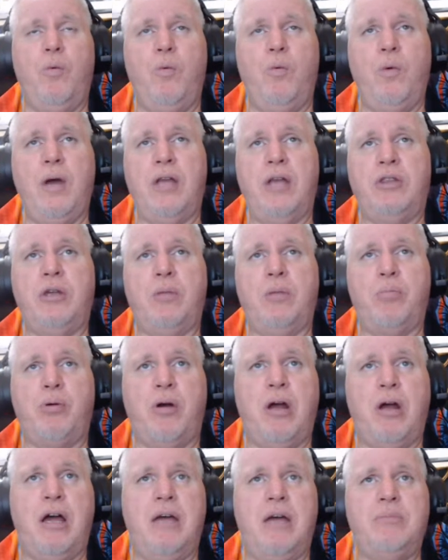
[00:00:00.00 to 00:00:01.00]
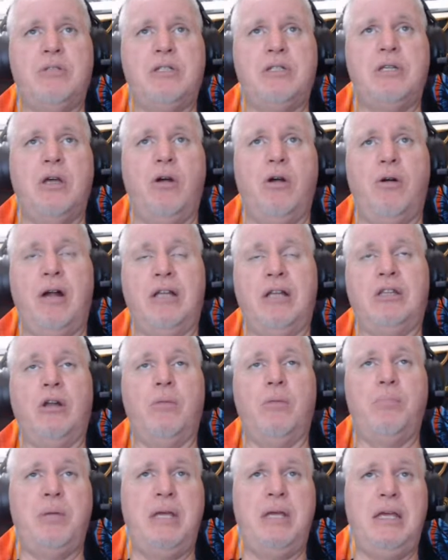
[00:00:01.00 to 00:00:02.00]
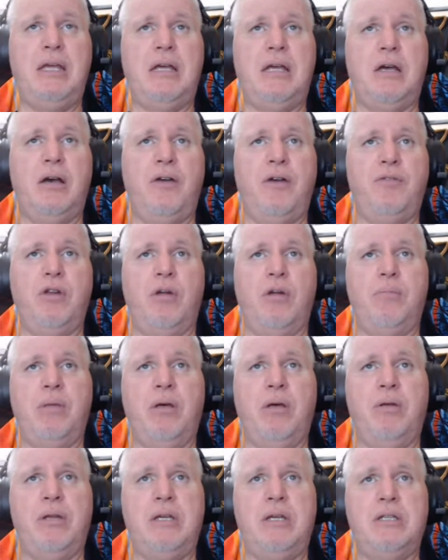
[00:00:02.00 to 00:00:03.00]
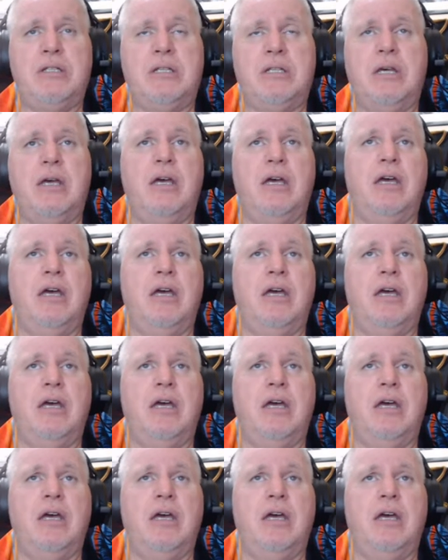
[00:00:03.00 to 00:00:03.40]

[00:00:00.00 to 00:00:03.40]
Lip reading: at their primes or at their peak of their abilities.